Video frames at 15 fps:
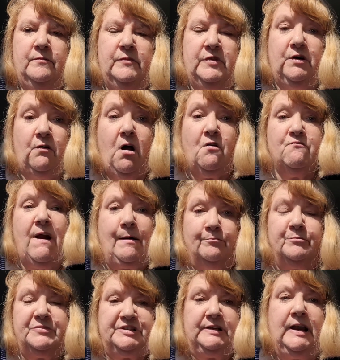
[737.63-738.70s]
there are
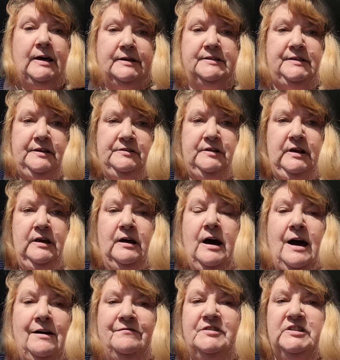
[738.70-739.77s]
ramps and access here.
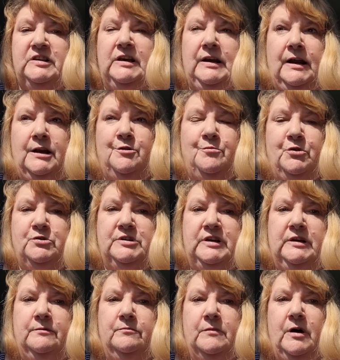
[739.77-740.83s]
I haven't seen
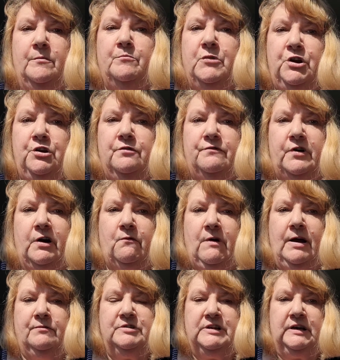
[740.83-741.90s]
anybody manoeuvring
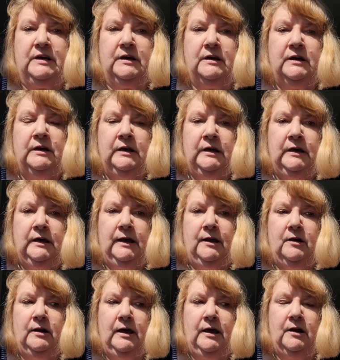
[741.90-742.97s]
around here
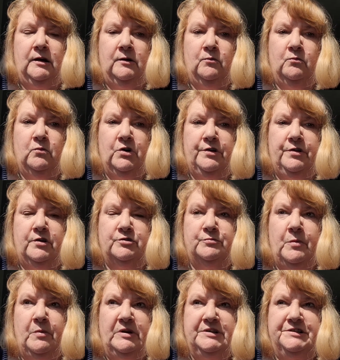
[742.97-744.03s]
in one of those
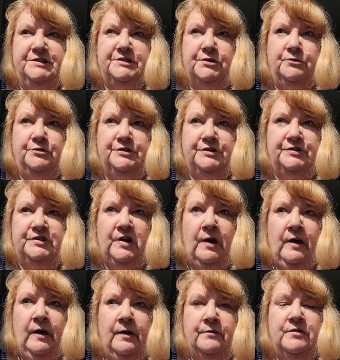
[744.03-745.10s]
mobility scooters.
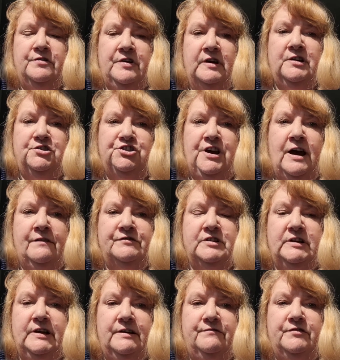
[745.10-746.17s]
Your thing is you have to
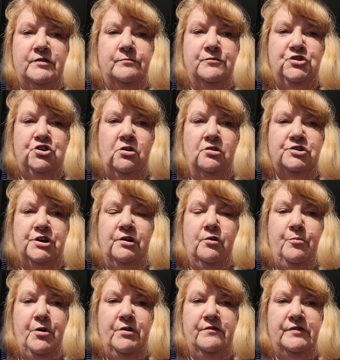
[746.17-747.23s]
leave them charging
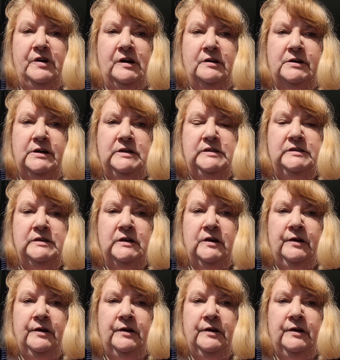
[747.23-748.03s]
up overnight,